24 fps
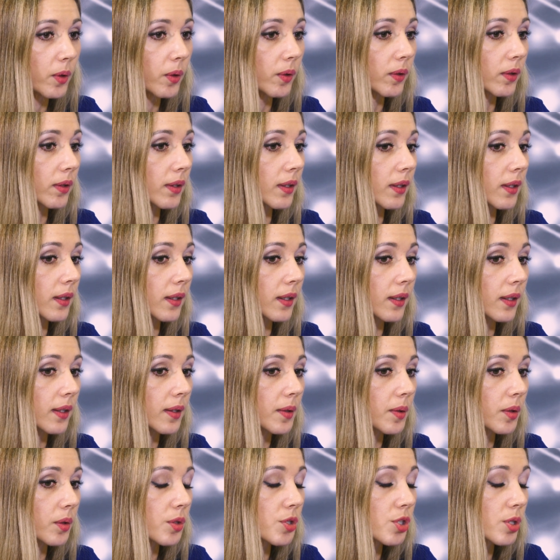on
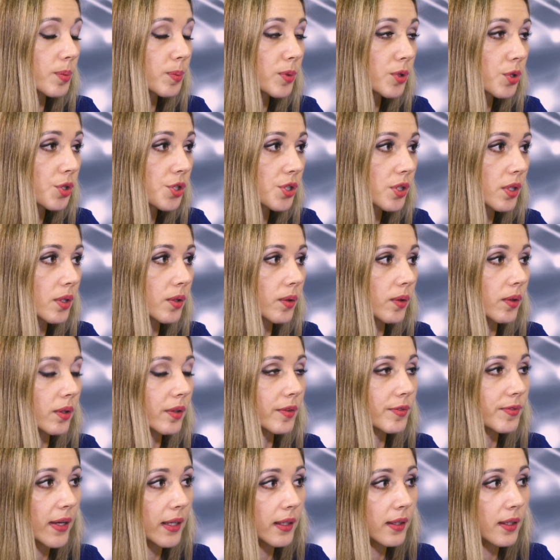the contribution, on
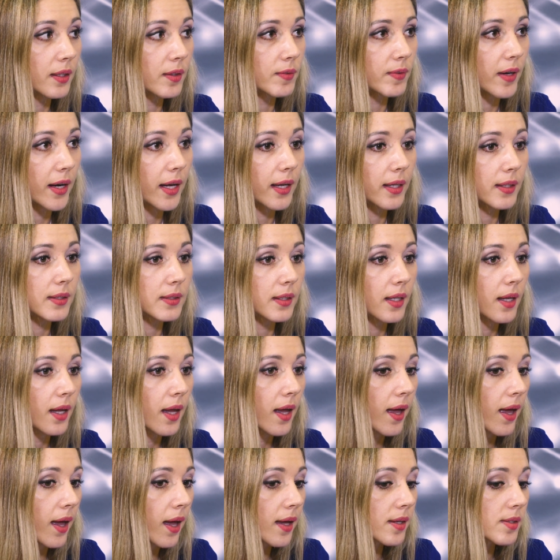the funding rate.
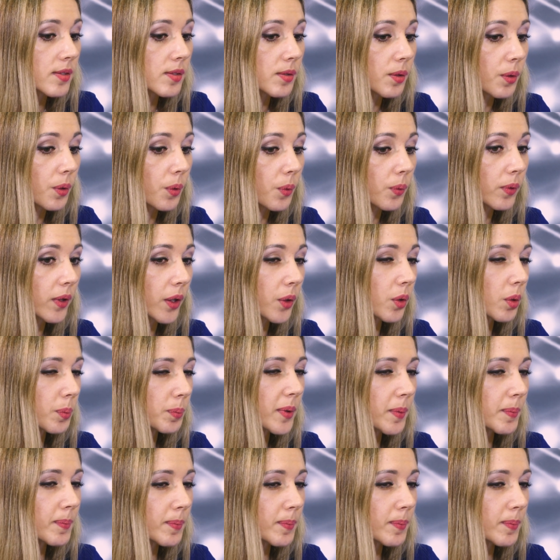So there could be